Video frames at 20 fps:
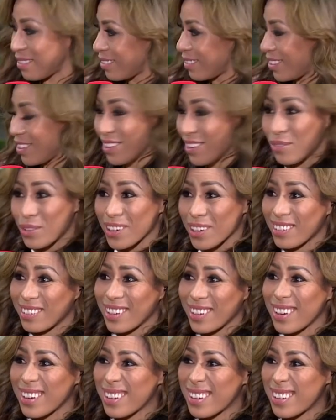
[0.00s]
you would have
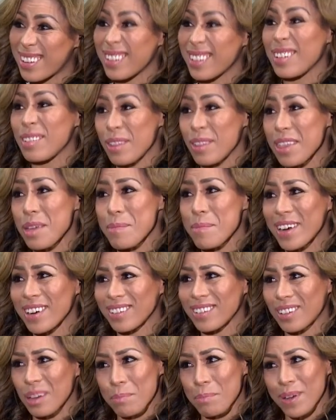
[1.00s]
seen the amount
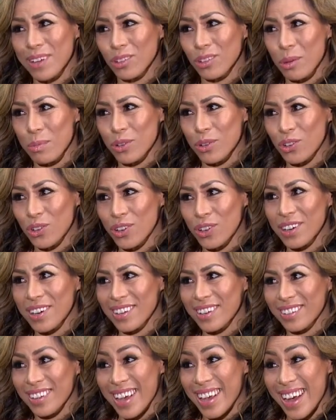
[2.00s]
of set-piece
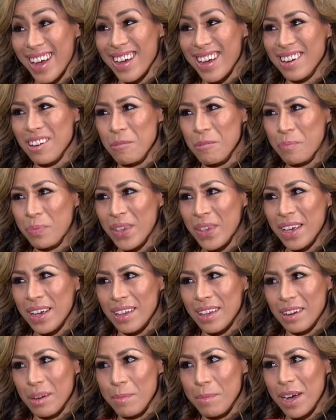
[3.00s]
opportunities they had
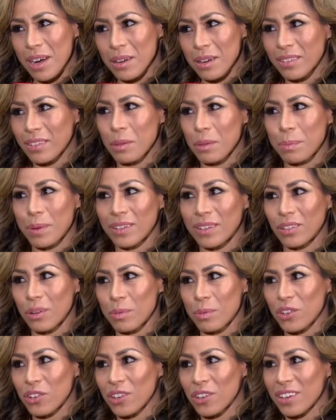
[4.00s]
and the amount of set-piece
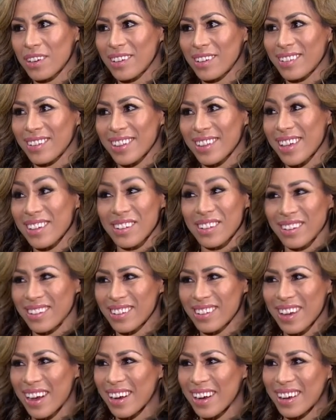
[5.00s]
opportunities that they
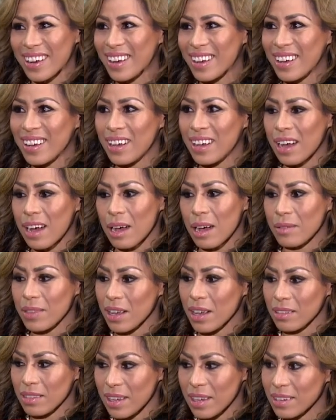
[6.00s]
didn't take.
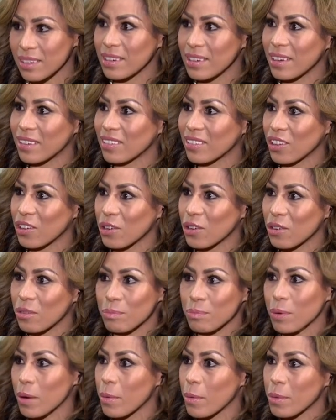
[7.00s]
They didn't execute
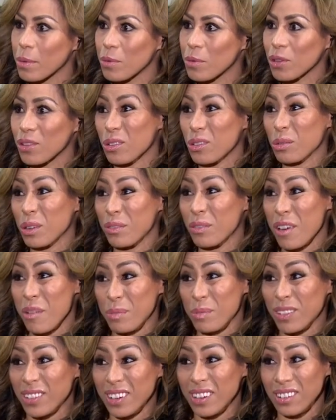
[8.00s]
probably more than
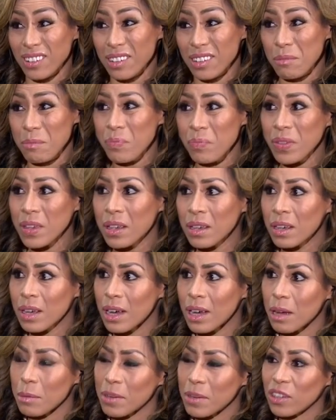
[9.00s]
25% of them.
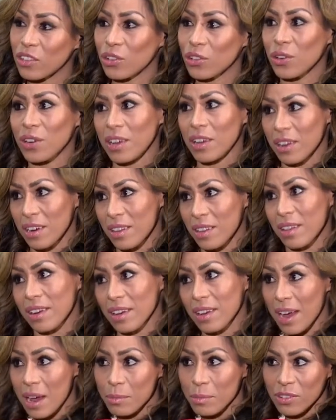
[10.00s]
And certainly
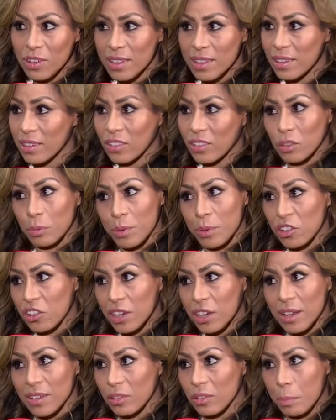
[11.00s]
in games like this,
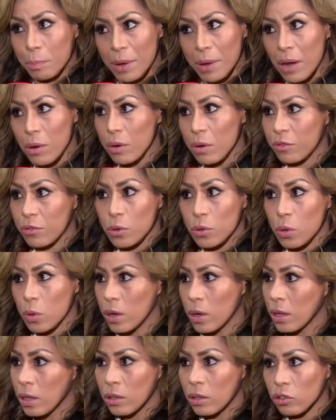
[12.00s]
especially against a
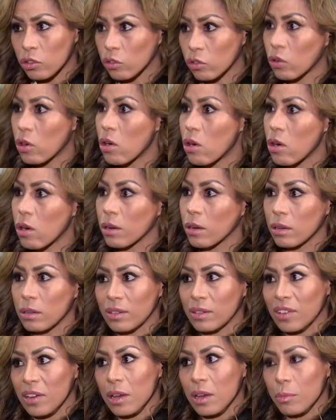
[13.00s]
powerful,
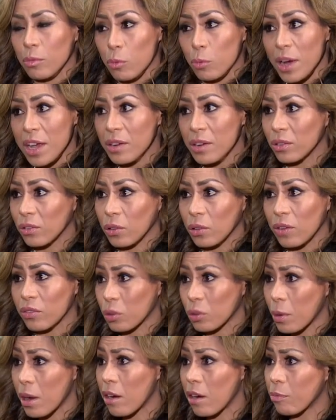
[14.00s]
strong team, Wales, who have
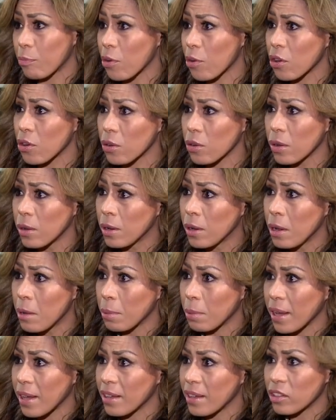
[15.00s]
12 pro
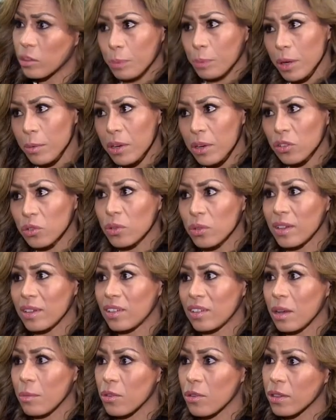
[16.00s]
players, pretty much all their
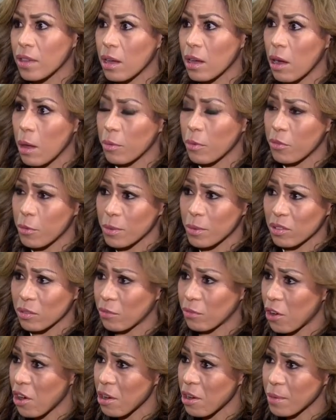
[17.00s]
team are in their high-performance
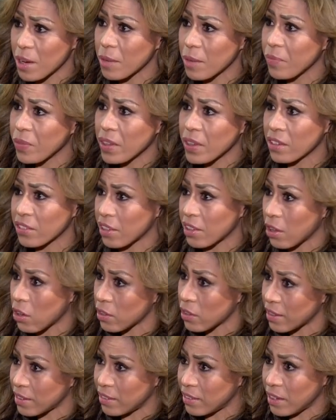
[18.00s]
environment, so they've
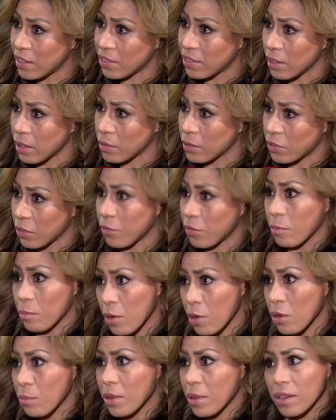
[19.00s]
got the detail of
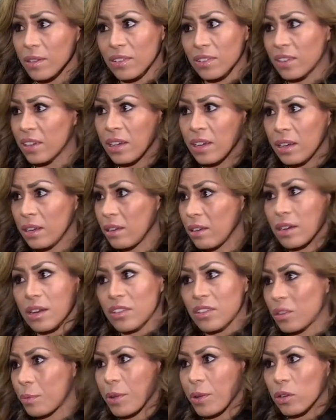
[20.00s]
different moments. You
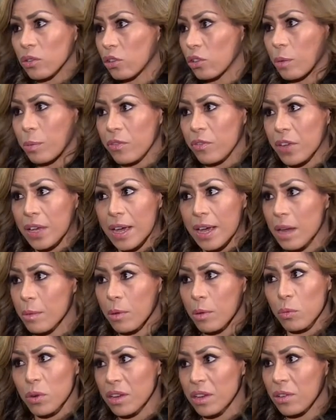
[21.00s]
need to be on top of your
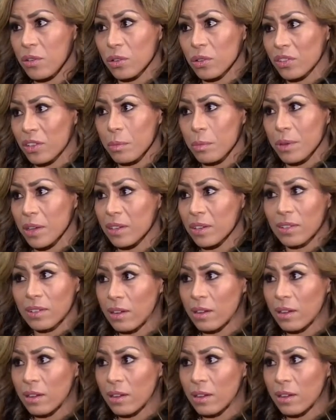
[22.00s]
game and win your set-piece.